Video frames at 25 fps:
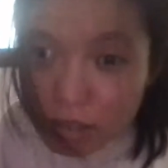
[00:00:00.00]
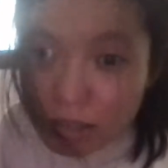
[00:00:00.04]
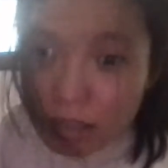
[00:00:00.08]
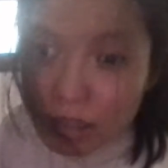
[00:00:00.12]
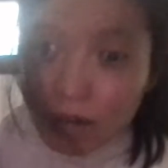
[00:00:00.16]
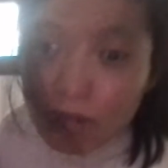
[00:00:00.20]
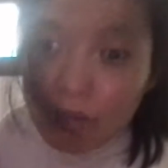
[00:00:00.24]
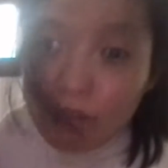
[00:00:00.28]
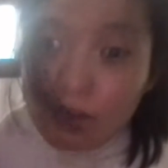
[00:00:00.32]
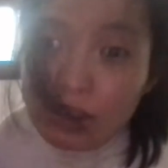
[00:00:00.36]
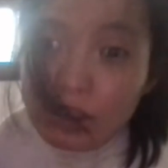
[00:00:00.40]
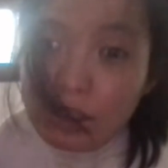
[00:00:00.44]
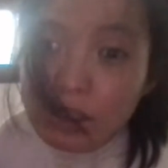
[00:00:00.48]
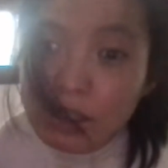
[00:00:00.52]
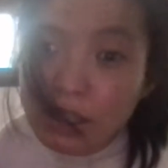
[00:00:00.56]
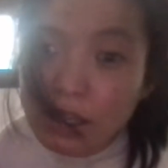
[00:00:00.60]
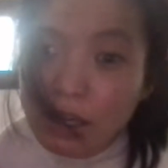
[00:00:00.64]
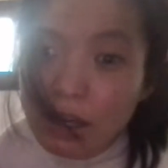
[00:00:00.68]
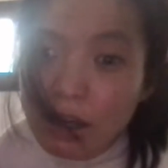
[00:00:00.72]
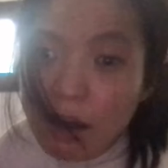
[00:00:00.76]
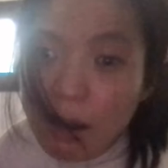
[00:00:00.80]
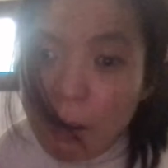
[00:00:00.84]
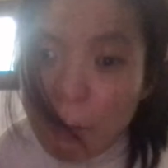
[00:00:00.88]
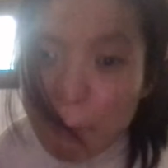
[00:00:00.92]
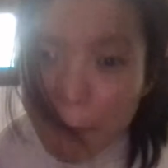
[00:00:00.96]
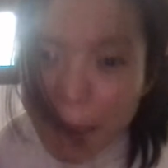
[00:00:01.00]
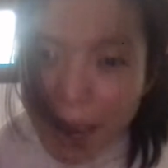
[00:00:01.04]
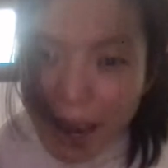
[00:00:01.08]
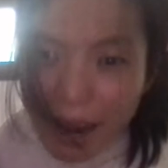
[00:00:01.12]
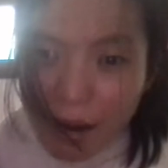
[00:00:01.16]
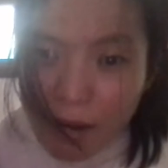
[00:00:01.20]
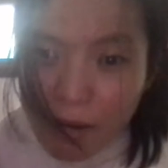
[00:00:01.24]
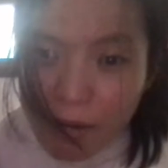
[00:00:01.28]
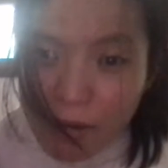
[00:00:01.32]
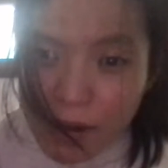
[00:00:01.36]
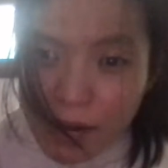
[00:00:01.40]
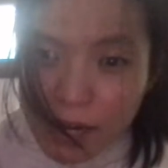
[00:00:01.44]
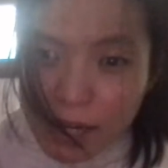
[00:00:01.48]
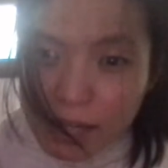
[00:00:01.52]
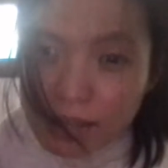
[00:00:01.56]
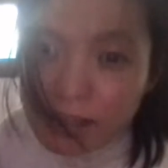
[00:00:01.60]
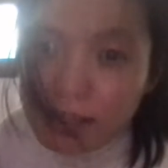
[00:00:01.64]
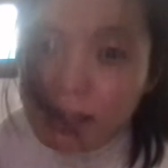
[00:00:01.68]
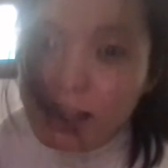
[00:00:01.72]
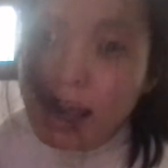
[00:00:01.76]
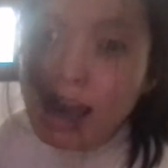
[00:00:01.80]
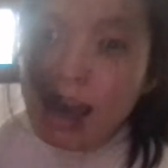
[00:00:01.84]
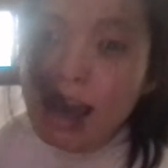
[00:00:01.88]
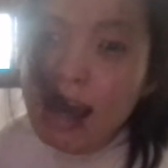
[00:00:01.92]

so it's single parents.